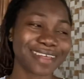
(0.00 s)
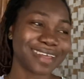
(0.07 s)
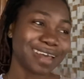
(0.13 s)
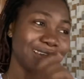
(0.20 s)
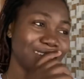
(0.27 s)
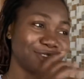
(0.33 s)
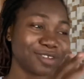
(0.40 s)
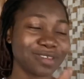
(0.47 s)

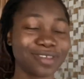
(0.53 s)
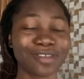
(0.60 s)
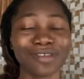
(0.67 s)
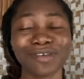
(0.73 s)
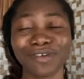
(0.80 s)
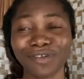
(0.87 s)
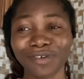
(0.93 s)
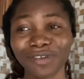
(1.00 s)
I just,
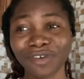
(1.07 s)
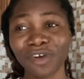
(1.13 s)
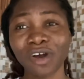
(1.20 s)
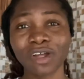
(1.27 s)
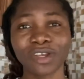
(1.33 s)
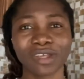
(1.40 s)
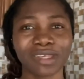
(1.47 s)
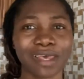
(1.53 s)
you know, God
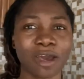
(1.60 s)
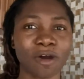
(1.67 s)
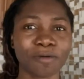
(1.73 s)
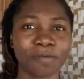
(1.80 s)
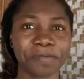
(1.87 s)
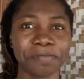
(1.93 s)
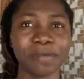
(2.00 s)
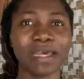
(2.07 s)
just
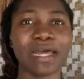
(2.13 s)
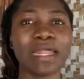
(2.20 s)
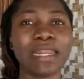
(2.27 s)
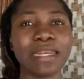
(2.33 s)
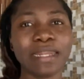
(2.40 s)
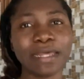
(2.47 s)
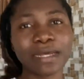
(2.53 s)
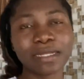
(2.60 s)
helped me and
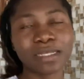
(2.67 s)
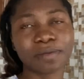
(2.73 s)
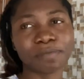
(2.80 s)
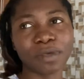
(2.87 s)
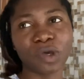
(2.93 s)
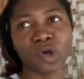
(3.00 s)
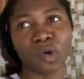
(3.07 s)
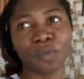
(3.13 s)
linked
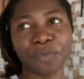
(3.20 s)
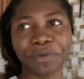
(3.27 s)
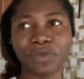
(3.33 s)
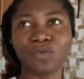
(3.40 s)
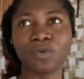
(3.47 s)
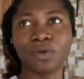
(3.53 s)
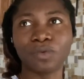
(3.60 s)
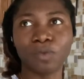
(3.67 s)
me up with
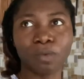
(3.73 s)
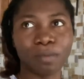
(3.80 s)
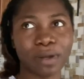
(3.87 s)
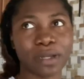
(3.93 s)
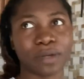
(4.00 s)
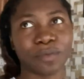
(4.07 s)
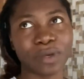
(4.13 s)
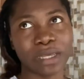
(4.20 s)
one
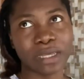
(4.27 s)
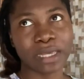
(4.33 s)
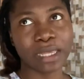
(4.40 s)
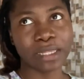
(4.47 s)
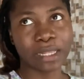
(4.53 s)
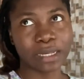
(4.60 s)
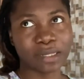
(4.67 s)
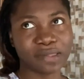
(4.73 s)
woman. We
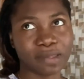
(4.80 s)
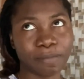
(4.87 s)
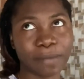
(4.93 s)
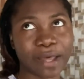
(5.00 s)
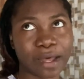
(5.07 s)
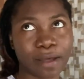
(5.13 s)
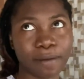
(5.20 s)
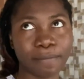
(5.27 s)
entered the same
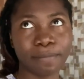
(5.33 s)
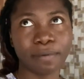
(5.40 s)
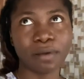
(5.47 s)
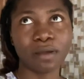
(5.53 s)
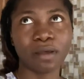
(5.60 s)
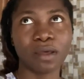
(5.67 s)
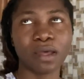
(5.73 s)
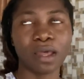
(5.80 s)
cab
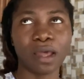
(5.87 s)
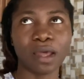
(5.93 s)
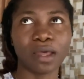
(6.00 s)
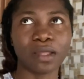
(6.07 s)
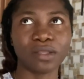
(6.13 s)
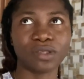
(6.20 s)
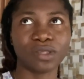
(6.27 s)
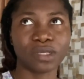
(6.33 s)

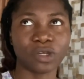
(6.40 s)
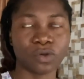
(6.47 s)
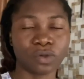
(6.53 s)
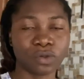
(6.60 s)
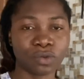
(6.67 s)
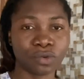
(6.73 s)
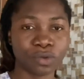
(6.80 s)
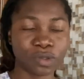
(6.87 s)
and said she was
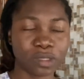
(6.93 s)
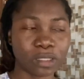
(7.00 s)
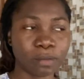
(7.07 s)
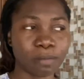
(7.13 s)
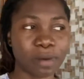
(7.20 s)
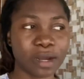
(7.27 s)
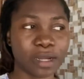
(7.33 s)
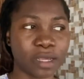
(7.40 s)
also going to the
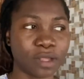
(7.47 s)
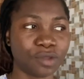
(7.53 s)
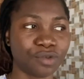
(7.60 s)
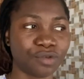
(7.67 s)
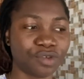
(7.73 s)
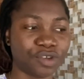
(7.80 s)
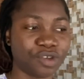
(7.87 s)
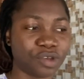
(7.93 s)
market. So
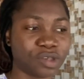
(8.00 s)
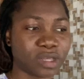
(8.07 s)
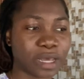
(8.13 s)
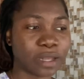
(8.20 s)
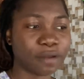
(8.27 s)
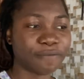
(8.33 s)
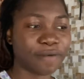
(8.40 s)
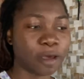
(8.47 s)
she just
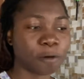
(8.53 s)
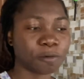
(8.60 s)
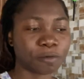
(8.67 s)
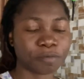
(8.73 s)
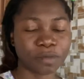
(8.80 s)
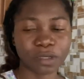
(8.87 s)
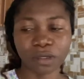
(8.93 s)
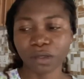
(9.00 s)
kind of helped
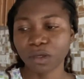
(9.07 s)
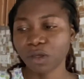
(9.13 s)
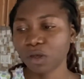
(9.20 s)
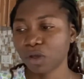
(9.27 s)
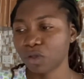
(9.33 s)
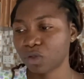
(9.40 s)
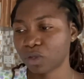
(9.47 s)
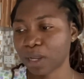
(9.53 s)
me
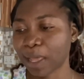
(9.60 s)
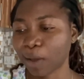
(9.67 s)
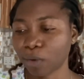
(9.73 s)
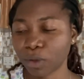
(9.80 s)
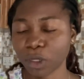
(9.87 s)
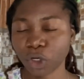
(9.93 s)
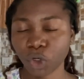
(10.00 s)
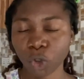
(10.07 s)
to like,
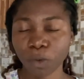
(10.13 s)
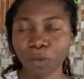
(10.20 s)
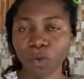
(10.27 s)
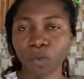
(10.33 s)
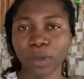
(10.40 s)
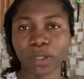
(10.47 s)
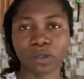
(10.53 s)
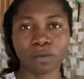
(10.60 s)
okay, show me
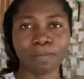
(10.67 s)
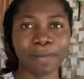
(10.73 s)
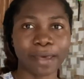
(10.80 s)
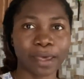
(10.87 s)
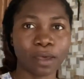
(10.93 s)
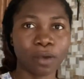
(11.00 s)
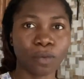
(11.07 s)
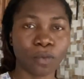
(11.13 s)
where to
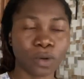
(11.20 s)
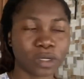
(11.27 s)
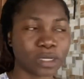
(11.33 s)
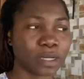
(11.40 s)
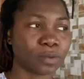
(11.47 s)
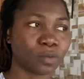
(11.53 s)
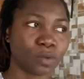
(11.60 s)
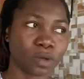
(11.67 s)
buy what
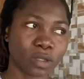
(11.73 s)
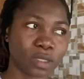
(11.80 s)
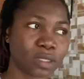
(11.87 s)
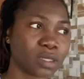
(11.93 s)
and what.